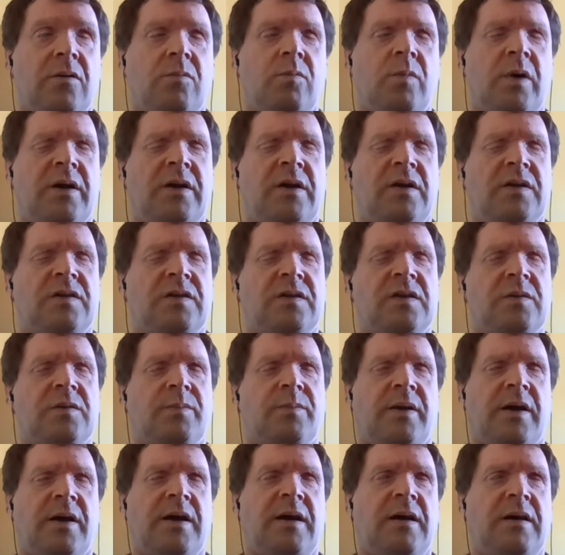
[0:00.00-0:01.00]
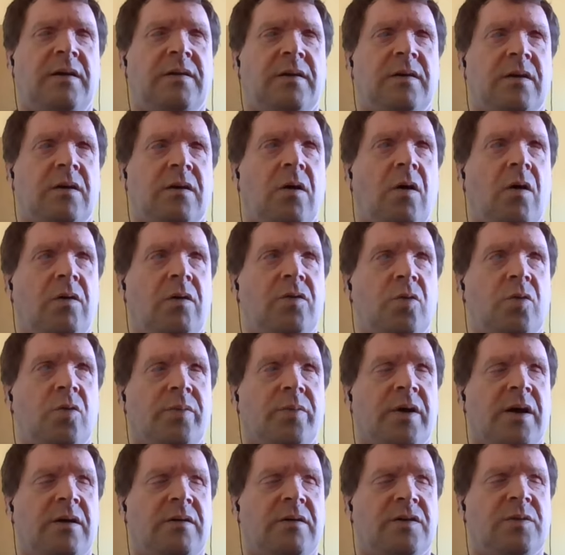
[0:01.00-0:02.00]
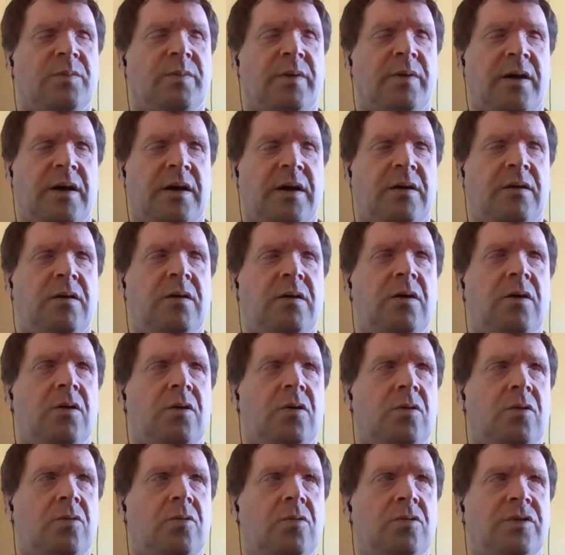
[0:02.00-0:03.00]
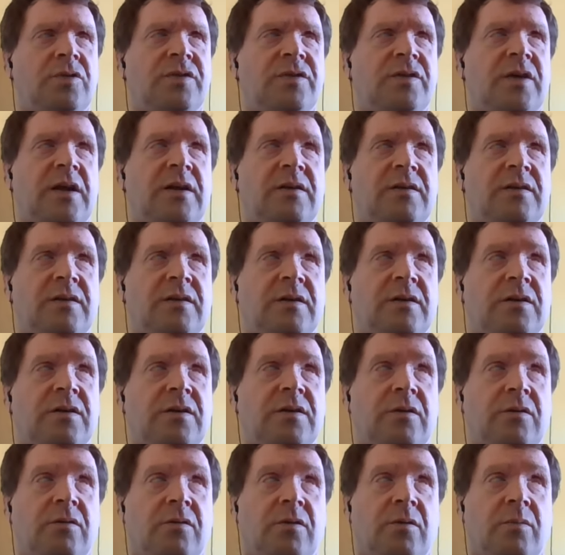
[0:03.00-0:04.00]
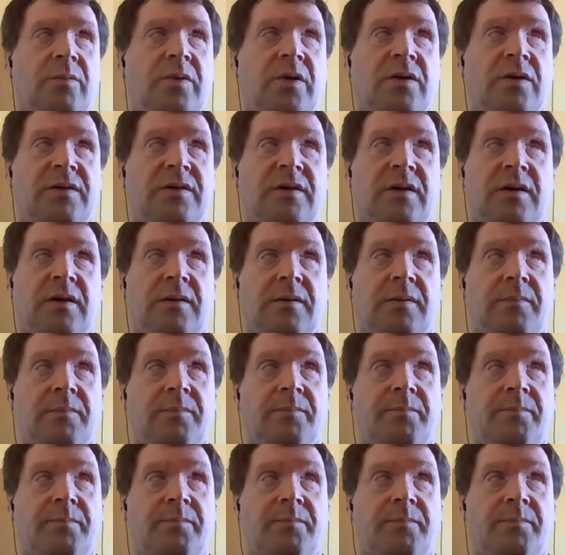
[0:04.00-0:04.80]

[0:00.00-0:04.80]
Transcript: when it's displayed on your braille display or sent to your embosser.